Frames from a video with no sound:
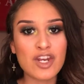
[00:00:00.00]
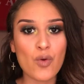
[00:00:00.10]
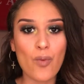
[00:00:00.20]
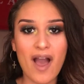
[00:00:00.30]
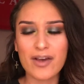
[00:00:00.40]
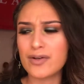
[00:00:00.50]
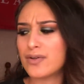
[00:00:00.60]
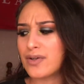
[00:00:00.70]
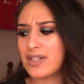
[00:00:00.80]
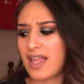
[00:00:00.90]
in a
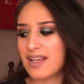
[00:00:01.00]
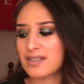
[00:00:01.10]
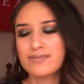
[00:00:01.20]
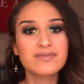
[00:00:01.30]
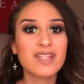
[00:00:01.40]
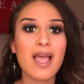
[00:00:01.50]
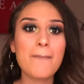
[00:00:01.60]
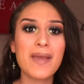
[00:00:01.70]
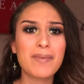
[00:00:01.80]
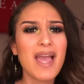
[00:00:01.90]
while, or like
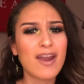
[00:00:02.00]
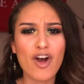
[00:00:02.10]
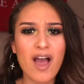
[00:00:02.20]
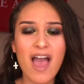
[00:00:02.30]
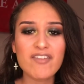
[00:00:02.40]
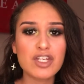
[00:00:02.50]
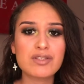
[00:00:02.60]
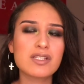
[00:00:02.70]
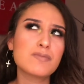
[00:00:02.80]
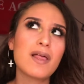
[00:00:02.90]
maybe at all. I haven't
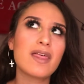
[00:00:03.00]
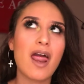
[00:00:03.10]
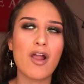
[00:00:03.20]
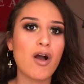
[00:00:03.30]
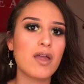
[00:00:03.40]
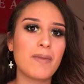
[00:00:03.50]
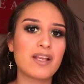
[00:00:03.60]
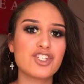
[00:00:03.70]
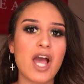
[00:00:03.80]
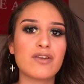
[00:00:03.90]
used this palette at all in my
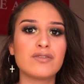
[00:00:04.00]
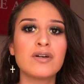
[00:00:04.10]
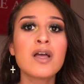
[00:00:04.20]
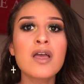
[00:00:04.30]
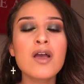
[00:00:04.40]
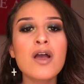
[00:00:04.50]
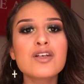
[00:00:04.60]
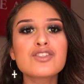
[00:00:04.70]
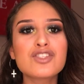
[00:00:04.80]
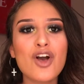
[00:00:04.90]
channel,
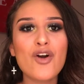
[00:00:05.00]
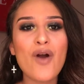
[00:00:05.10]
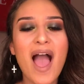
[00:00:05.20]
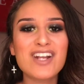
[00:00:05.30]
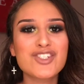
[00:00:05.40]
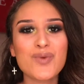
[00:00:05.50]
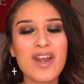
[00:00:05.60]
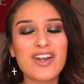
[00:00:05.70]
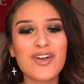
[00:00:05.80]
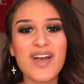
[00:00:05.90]
so I just
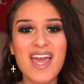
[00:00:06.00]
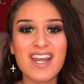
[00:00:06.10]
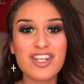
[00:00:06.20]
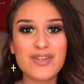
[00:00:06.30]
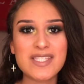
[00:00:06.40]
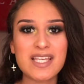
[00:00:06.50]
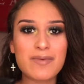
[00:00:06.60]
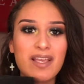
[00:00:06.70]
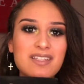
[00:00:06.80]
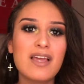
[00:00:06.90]
wanted to go ahead and use it
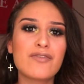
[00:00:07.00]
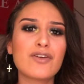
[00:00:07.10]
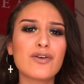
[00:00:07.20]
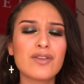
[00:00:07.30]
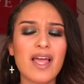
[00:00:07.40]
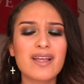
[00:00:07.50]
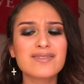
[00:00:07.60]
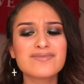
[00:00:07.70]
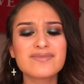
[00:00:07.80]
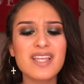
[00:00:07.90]
because I feel like
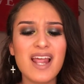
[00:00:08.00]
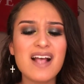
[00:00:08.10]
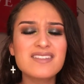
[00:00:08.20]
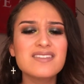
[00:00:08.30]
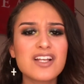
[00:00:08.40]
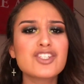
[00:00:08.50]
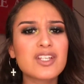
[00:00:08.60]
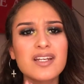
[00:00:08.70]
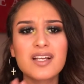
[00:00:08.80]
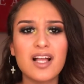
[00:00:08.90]
it has such
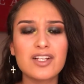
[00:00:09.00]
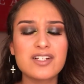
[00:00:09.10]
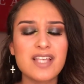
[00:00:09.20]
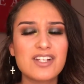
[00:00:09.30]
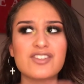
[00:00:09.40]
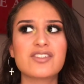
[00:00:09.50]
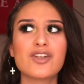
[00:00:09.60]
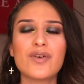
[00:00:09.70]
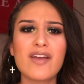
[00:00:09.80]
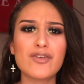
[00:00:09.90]
good colors. I just
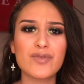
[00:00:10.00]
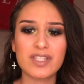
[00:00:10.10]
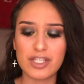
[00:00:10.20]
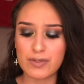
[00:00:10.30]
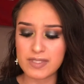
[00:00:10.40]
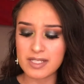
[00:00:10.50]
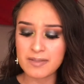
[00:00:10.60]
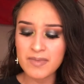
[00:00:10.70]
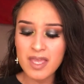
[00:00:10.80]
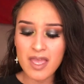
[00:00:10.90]
don't ever really use
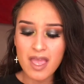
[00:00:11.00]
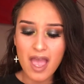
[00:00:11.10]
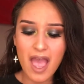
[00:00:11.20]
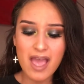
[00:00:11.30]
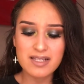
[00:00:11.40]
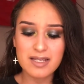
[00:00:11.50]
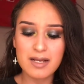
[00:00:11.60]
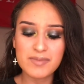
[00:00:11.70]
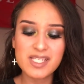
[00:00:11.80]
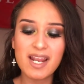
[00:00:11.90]
them, and
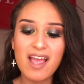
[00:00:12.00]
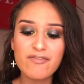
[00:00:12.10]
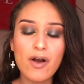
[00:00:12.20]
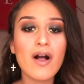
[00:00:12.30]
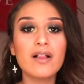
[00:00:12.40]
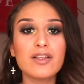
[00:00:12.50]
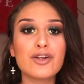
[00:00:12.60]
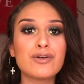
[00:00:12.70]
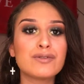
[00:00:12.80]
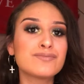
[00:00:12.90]
today I felt a
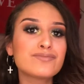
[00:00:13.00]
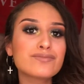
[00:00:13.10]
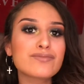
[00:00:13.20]
little